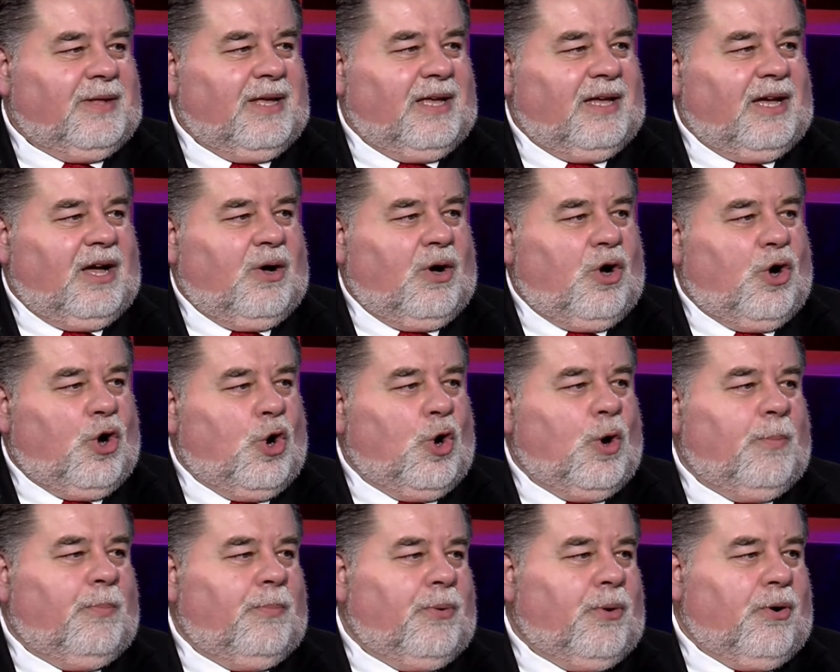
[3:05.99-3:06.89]
a
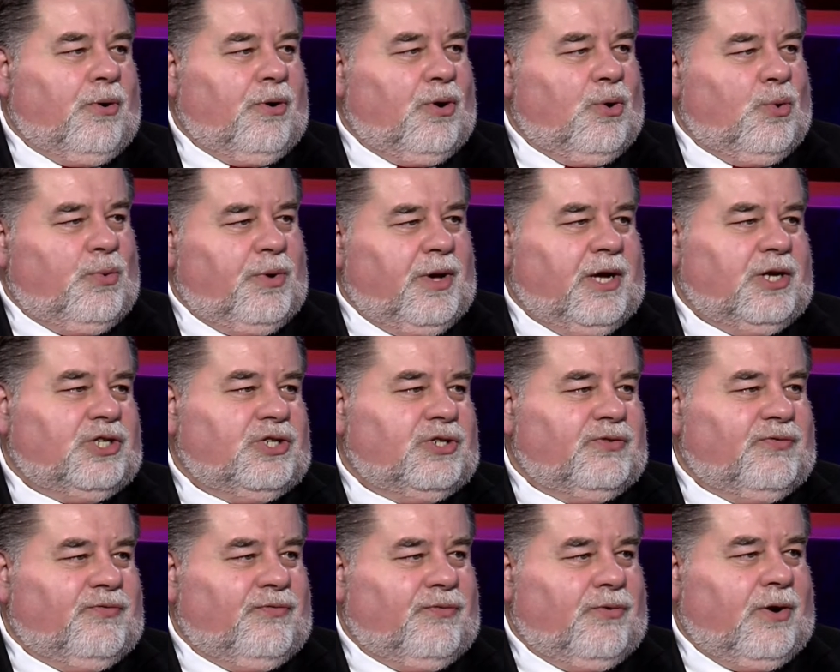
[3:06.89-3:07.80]
hope or a
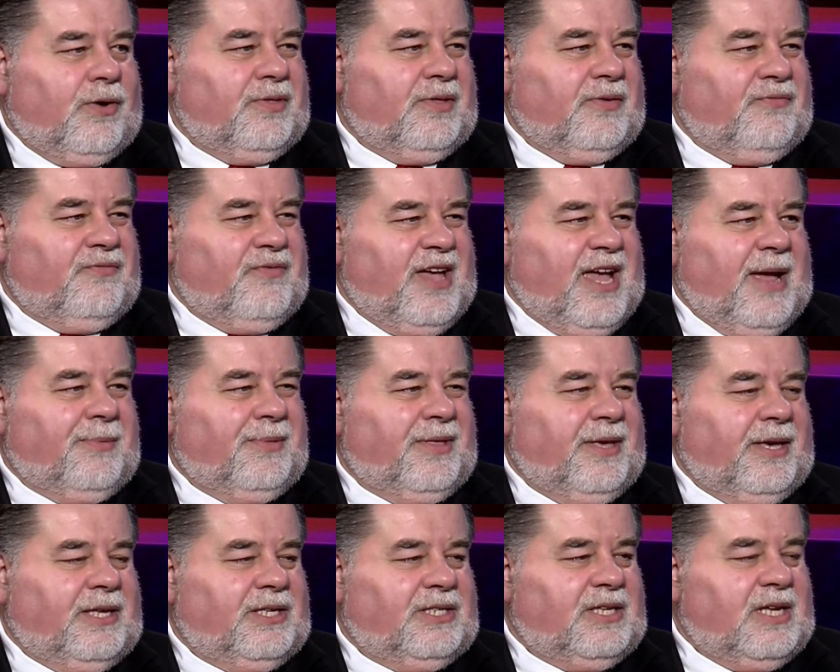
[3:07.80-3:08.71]
wish for the
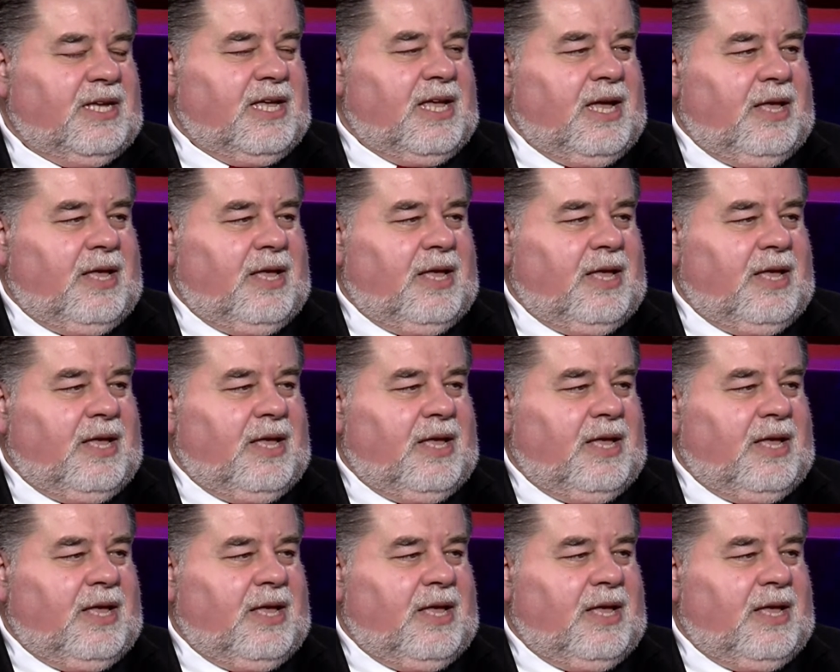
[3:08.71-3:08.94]
families